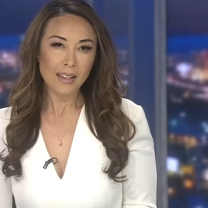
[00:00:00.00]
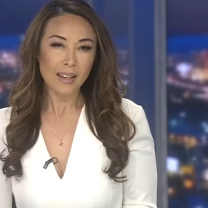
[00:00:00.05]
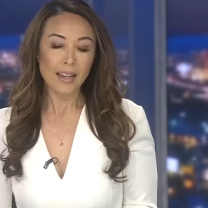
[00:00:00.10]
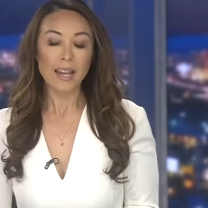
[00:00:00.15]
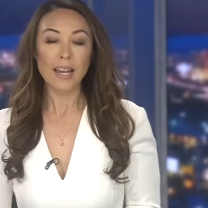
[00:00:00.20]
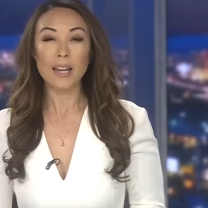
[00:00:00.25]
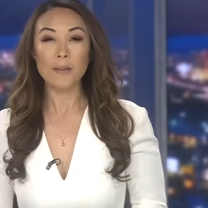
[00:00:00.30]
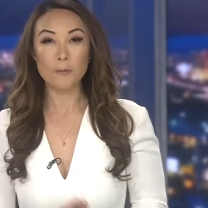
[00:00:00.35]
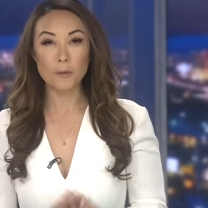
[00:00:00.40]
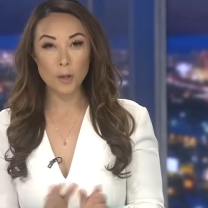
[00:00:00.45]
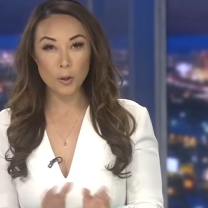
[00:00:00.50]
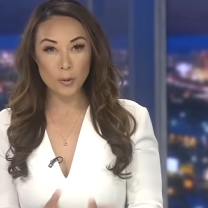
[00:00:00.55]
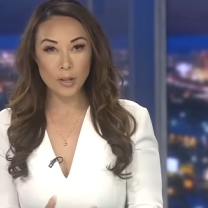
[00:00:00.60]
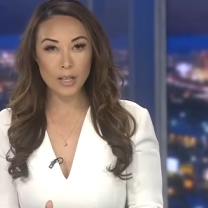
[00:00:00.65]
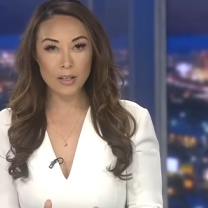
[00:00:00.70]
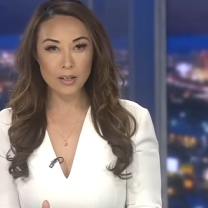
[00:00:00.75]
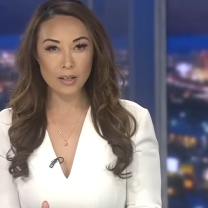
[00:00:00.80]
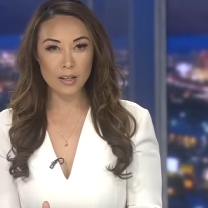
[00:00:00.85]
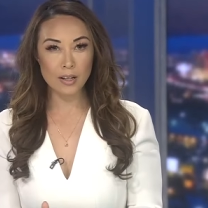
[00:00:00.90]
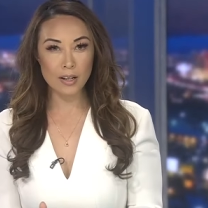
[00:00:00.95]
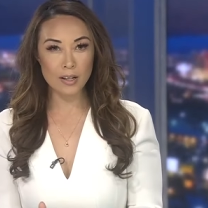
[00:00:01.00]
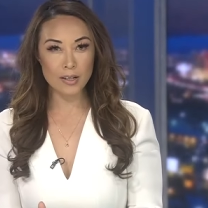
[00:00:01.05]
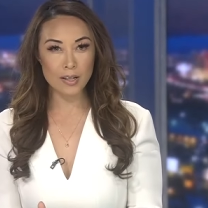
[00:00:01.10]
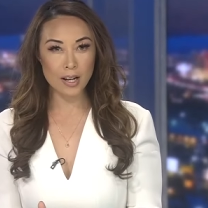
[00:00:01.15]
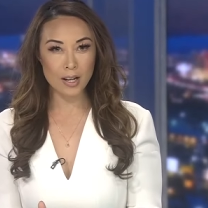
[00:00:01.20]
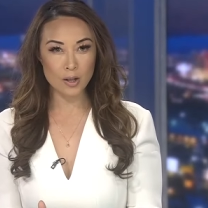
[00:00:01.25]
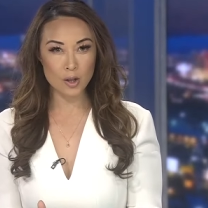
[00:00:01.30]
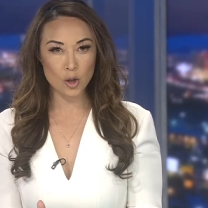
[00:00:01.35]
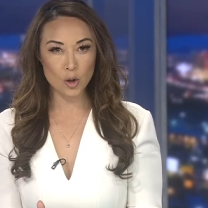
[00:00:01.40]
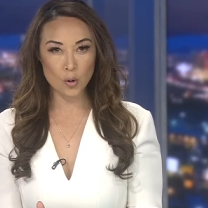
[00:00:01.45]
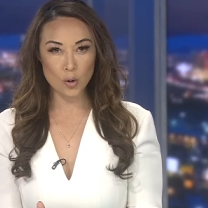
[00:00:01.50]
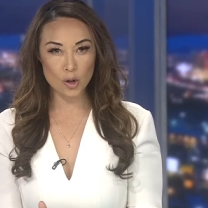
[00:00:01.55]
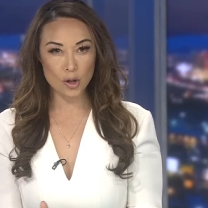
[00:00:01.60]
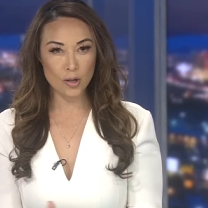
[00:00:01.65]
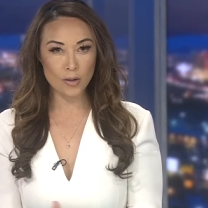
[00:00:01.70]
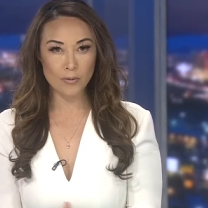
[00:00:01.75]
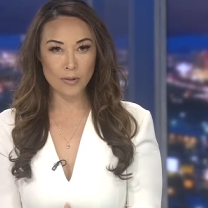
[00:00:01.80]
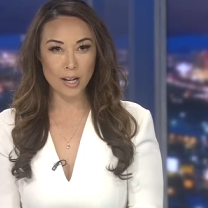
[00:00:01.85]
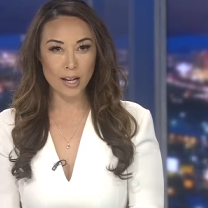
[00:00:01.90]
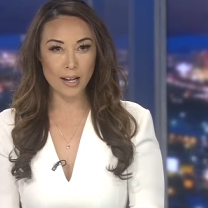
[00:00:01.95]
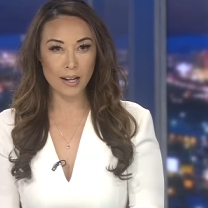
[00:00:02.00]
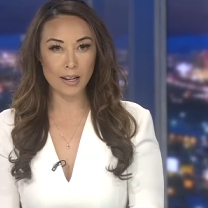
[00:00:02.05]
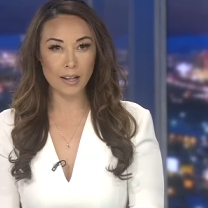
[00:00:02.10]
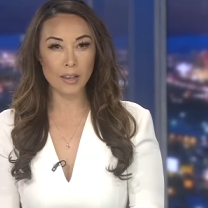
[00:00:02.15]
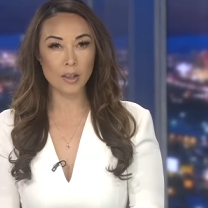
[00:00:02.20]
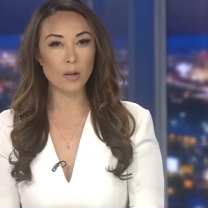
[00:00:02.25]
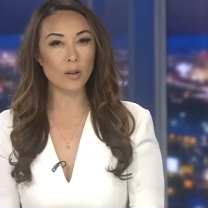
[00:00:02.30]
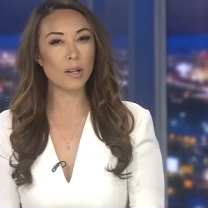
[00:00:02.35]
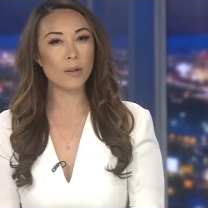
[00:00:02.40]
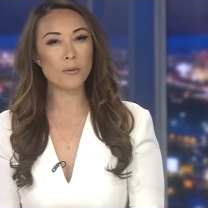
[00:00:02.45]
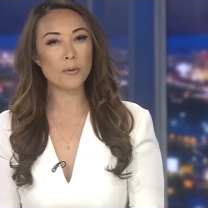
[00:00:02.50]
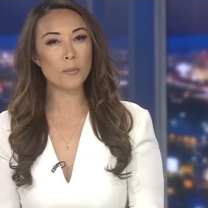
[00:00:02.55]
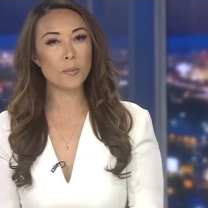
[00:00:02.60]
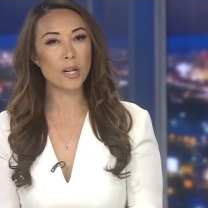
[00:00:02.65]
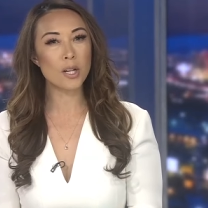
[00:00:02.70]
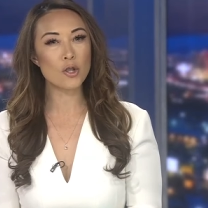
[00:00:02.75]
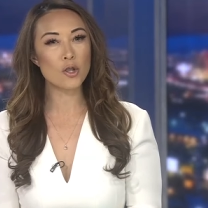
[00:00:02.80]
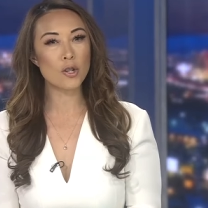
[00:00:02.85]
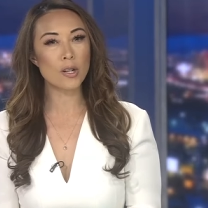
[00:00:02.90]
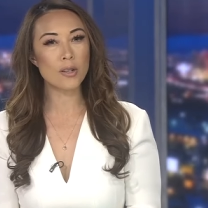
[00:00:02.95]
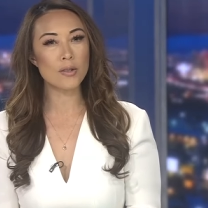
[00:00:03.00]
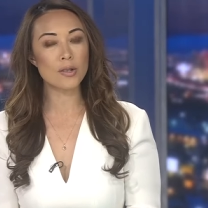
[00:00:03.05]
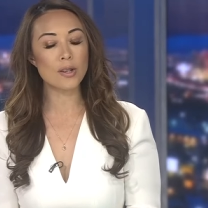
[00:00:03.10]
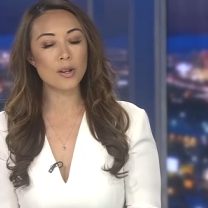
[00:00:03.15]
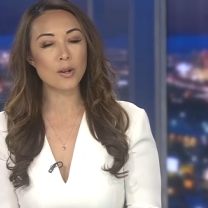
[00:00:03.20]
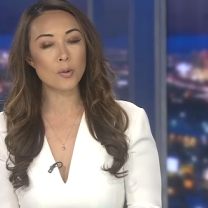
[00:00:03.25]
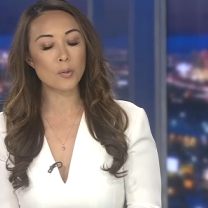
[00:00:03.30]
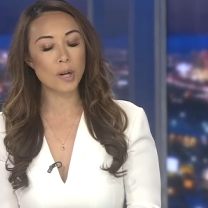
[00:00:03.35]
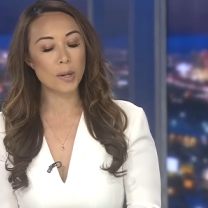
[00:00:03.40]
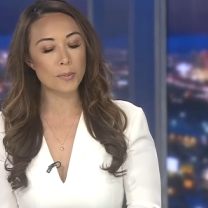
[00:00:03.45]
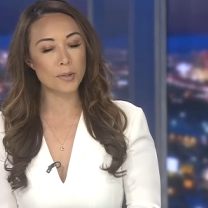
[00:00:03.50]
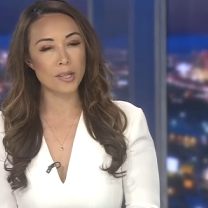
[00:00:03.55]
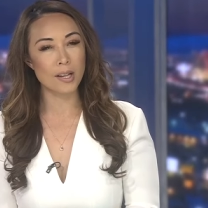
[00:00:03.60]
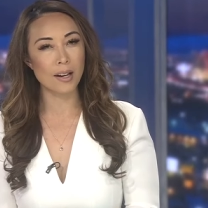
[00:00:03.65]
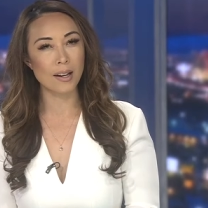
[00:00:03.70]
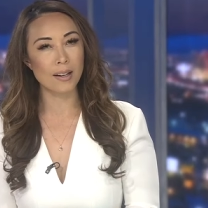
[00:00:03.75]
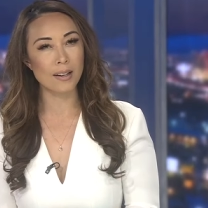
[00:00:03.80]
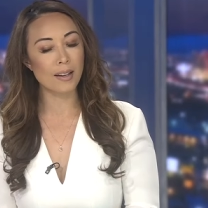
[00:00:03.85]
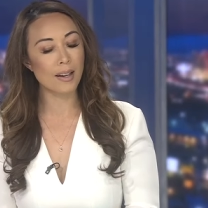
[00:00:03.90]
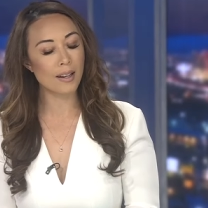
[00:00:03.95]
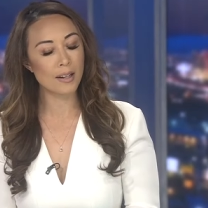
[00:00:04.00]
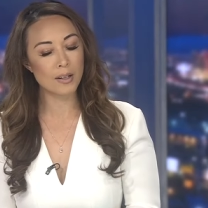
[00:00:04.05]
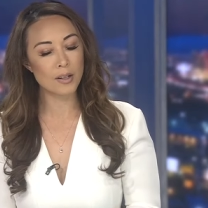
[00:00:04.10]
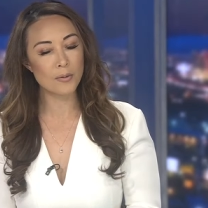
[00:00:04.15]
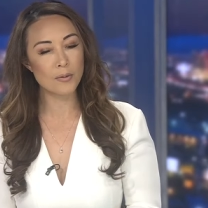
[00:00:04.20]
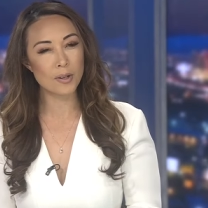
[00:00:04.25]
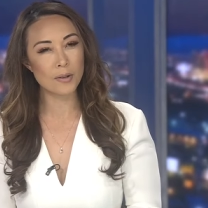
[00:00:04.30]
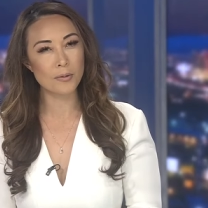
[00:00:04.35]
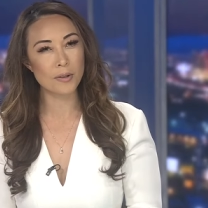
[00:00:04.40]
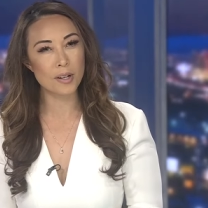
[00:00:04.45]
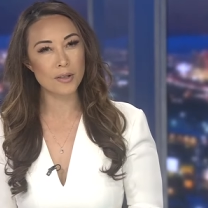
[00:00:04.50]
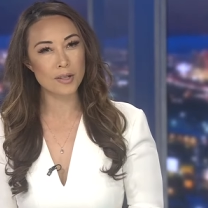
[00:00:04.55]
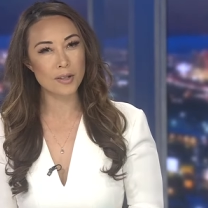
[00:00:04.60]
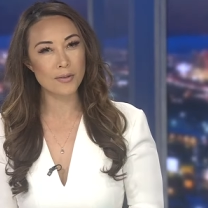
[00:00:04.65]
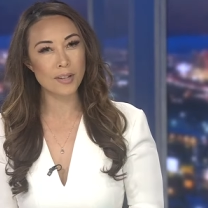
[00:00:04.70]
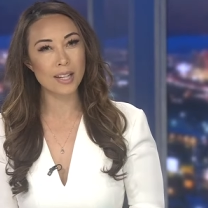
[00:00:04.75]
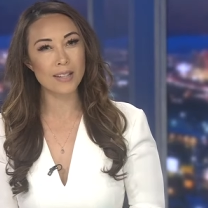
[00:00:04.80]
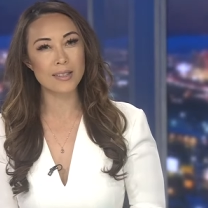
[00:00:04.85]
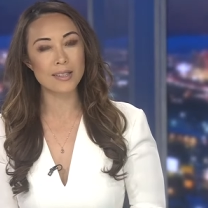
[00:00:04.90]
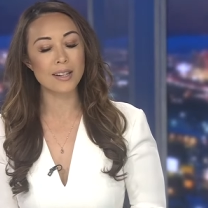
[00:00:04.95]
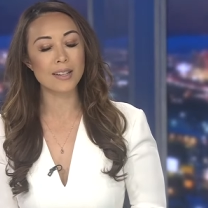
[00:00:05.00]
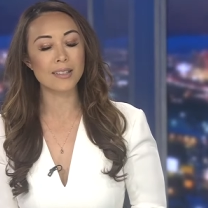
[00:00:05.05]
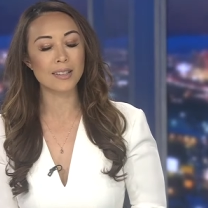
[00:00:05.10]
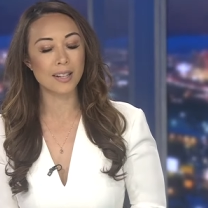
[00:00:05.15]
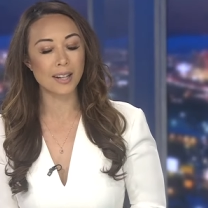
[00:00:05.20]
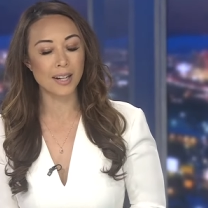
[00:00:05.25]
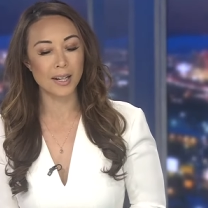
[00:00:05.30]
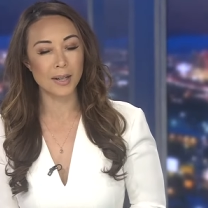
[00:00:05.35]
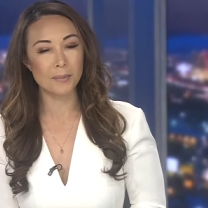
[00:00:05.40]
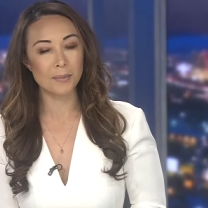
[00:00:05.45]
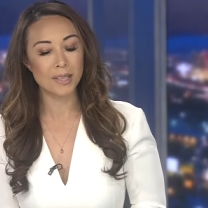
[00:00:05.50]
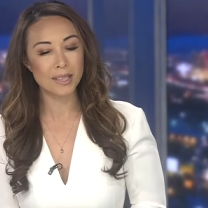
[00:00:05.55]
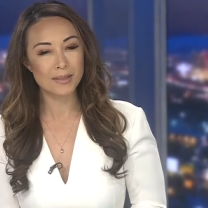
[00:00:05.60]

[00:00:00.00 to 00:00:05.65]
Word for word: If you need to contact Jewish Nevada, their information is on our website. Head on over to fox5vegas.com.